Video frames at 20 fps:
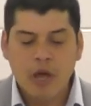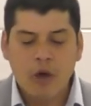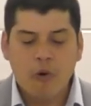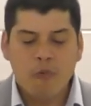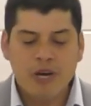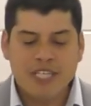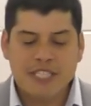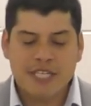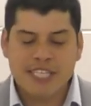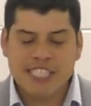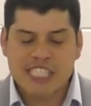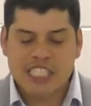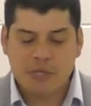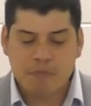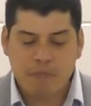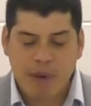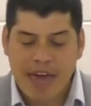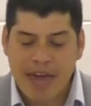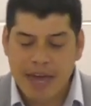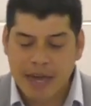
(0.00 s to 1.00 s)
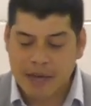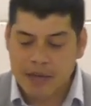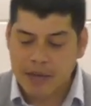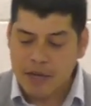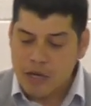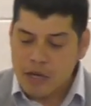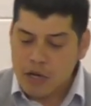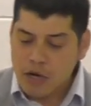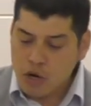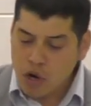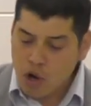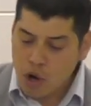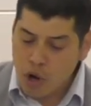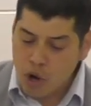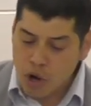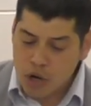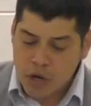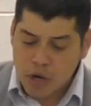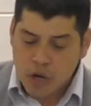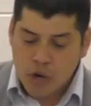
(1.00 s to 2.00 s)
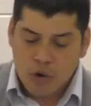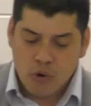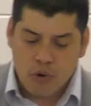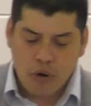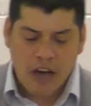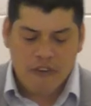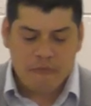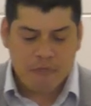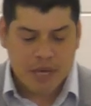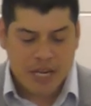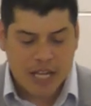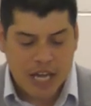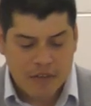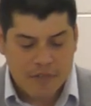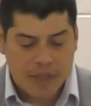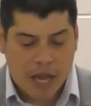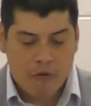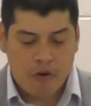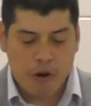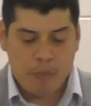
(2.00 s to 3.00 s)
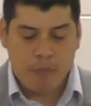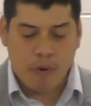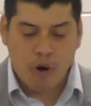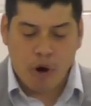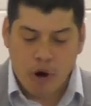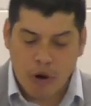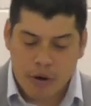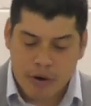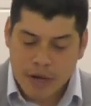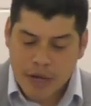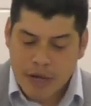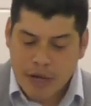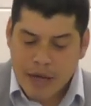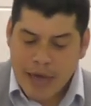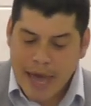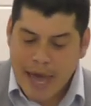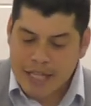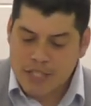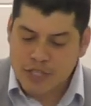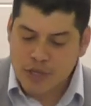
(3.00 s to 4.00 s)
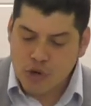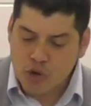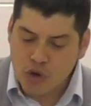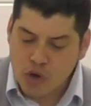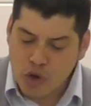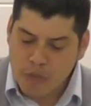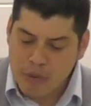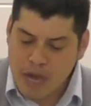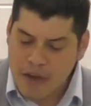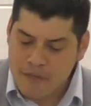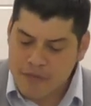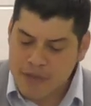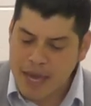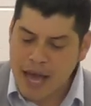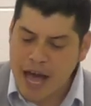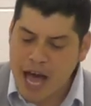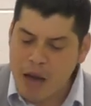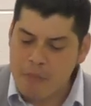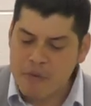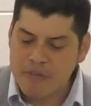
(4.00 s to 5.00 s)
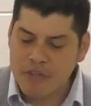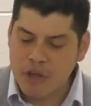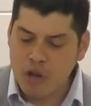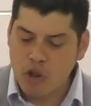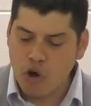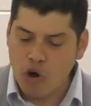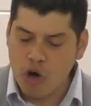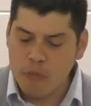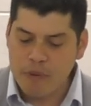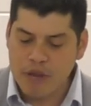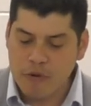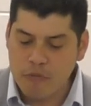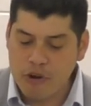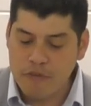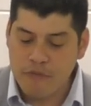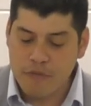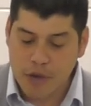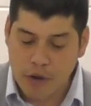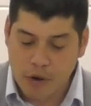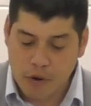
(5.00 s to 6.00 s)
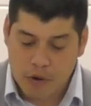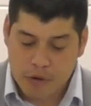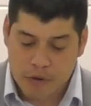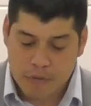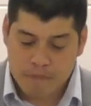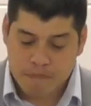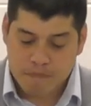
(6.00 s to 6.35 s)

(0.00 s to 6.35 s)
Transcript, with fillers: which he spake, Lord, who have believed our report, and to whom hath the arm of the Lord been revealed?